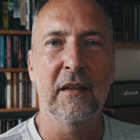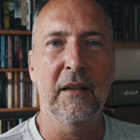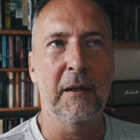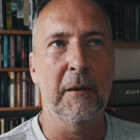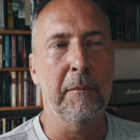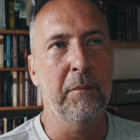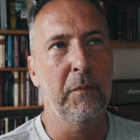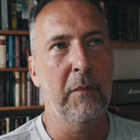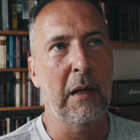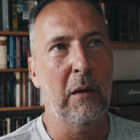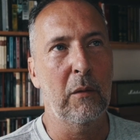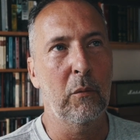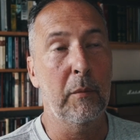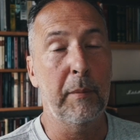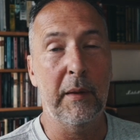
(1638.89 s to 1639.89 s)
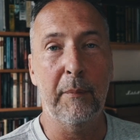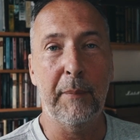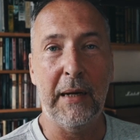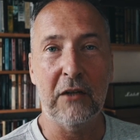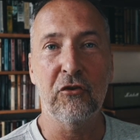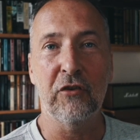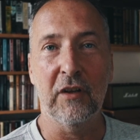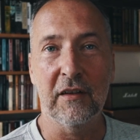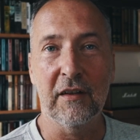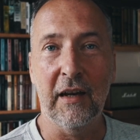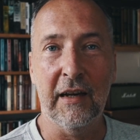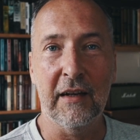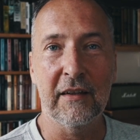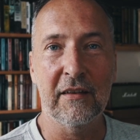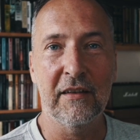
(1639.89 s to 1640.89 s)
Um, what about the Patriot
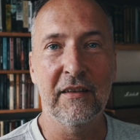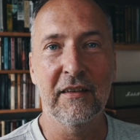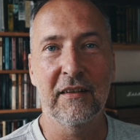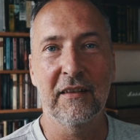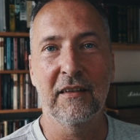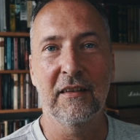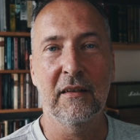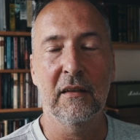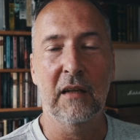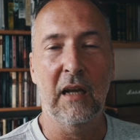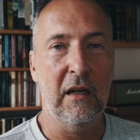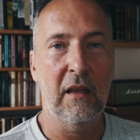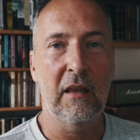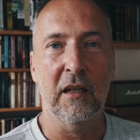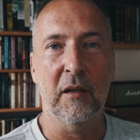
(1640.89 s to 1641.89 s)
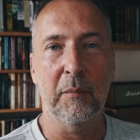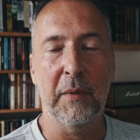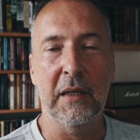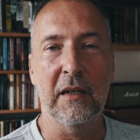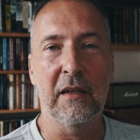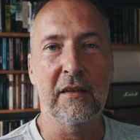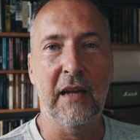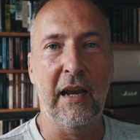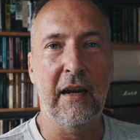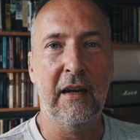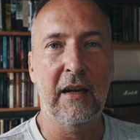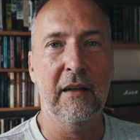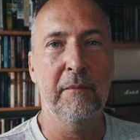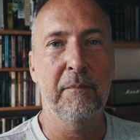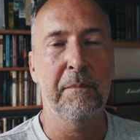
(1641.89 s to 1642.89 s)
Act? Anything can be an
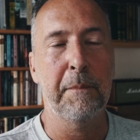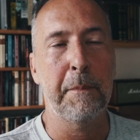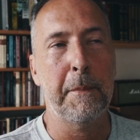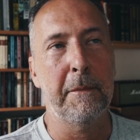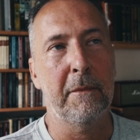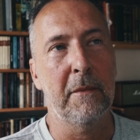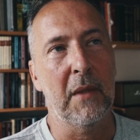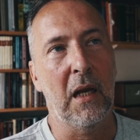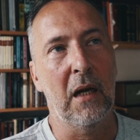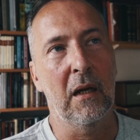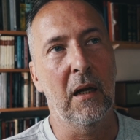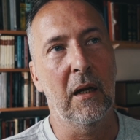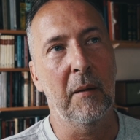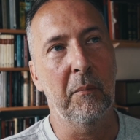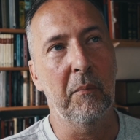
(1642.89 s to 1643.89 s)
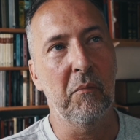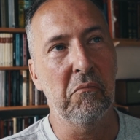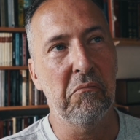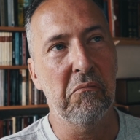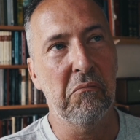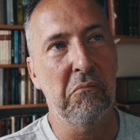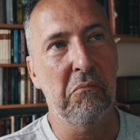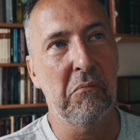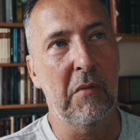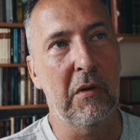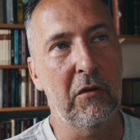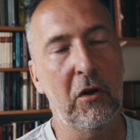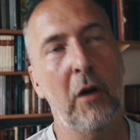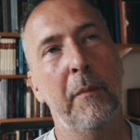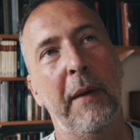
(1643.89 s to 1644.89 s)
attack. Um, it's
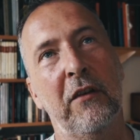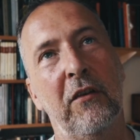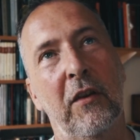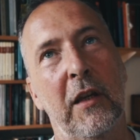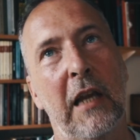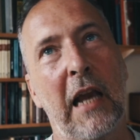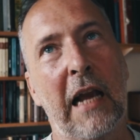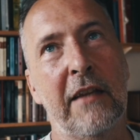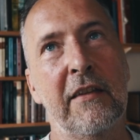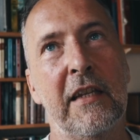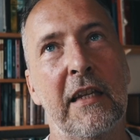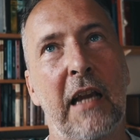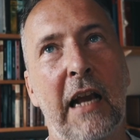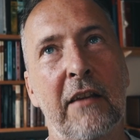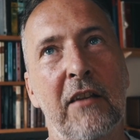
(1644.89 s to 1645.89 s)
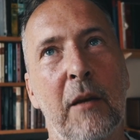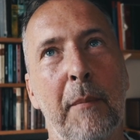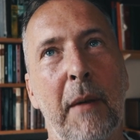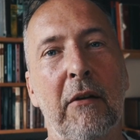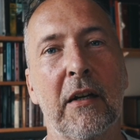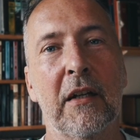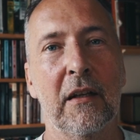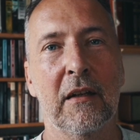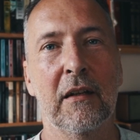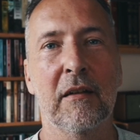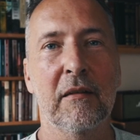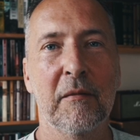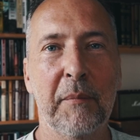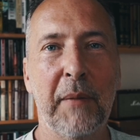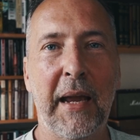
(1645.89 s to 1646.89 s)
going back to the anti anti American
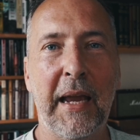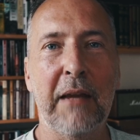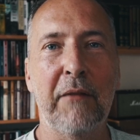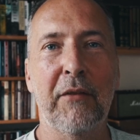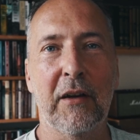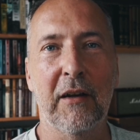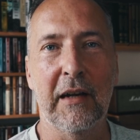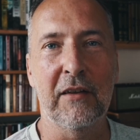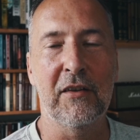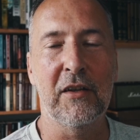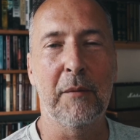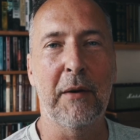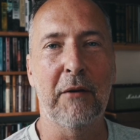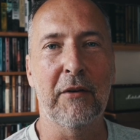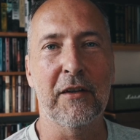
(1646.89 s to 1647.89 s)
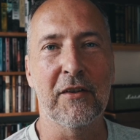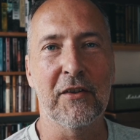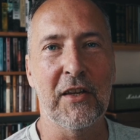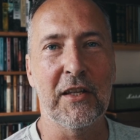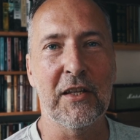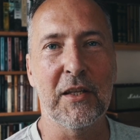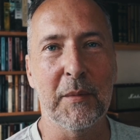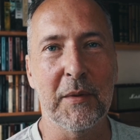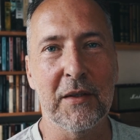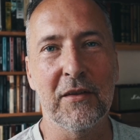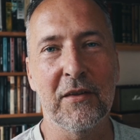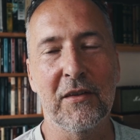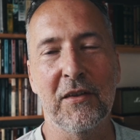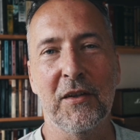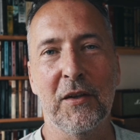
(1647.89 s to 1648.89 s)
behavior, anti American
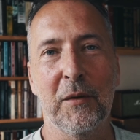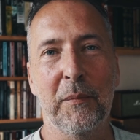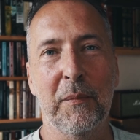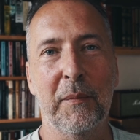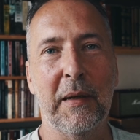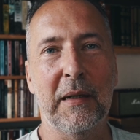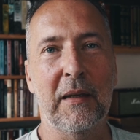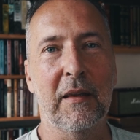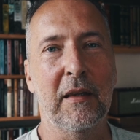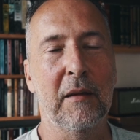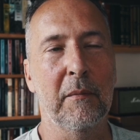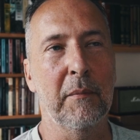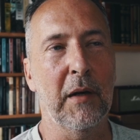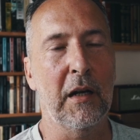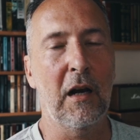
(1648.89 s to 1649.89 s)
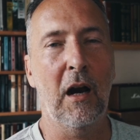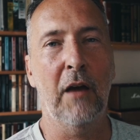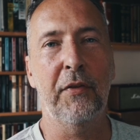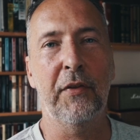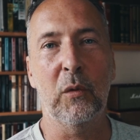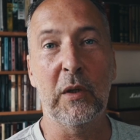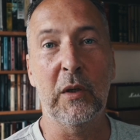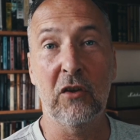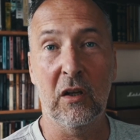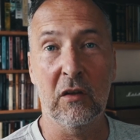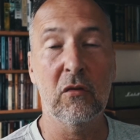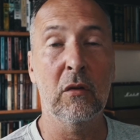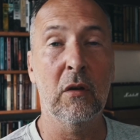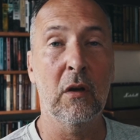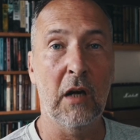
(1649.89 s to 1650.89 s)
sentiments you know, back in the McCarthy witch
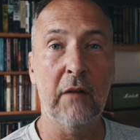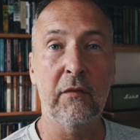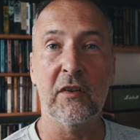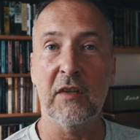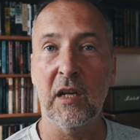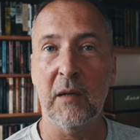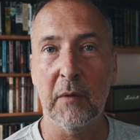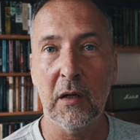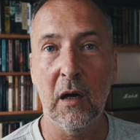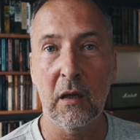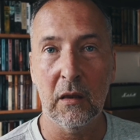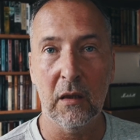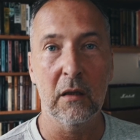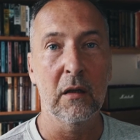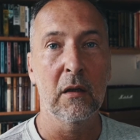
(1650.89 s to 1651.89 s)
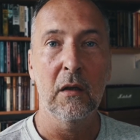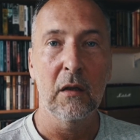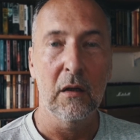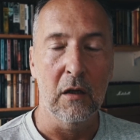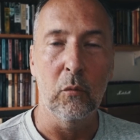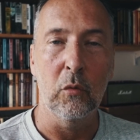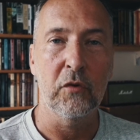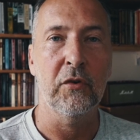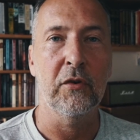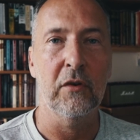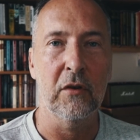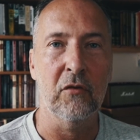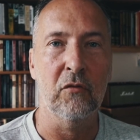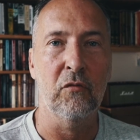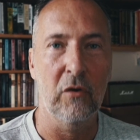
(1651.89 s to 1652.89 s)
hunts. Although I have to say, McCarthy wasn't
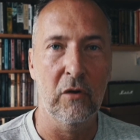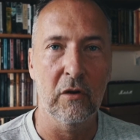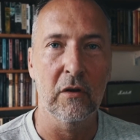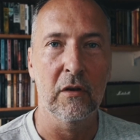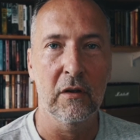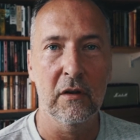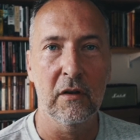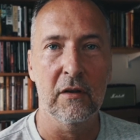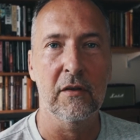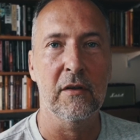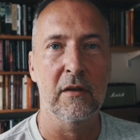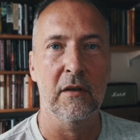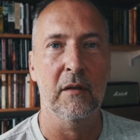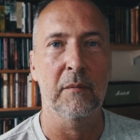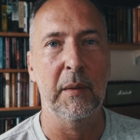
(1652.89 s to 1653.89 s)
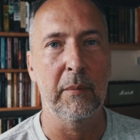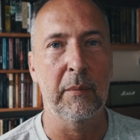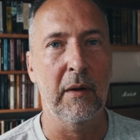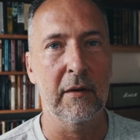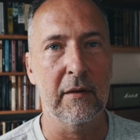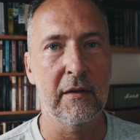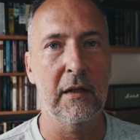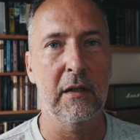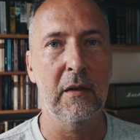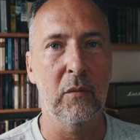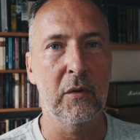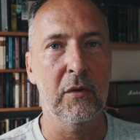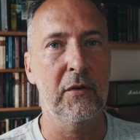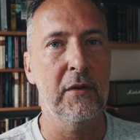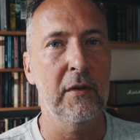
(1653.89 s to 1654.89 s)
as wrong as uh, people like to say he was.